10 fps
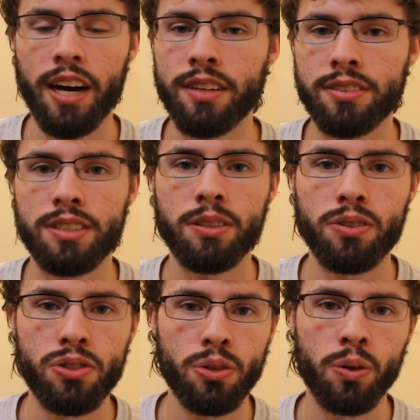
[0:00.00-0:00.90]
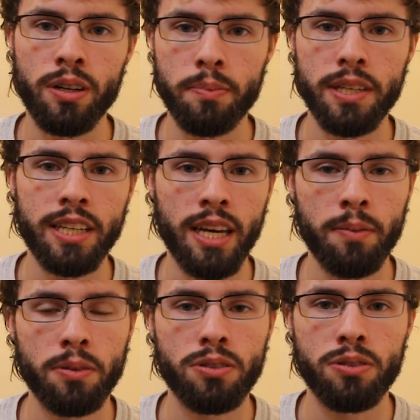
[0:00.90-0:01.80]
I still enjoy being
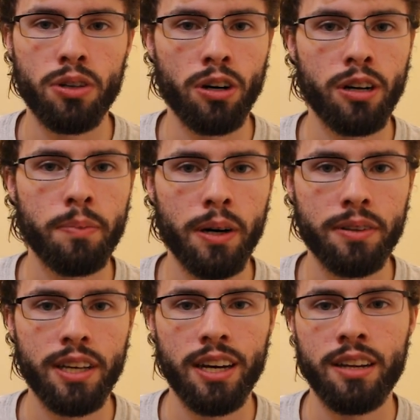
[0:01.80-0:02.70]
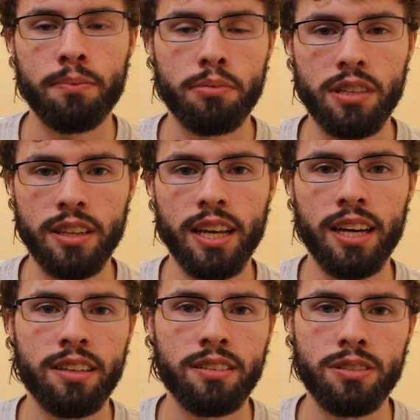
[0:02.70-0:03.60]
able to talk about that and bring
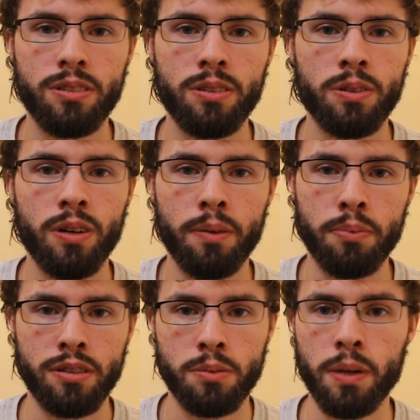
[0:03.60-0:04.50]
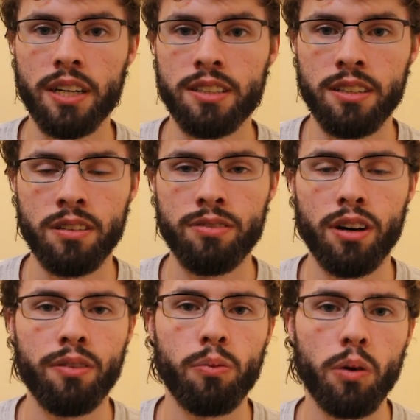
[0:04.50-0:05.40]
that into a perspective
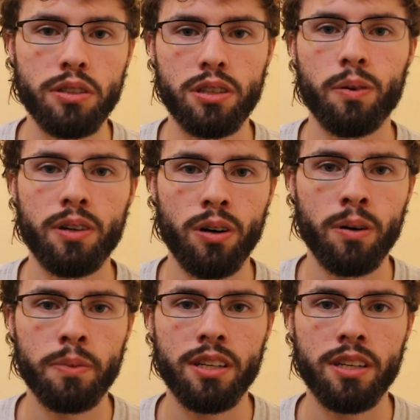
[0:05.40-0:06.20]
of what's going on,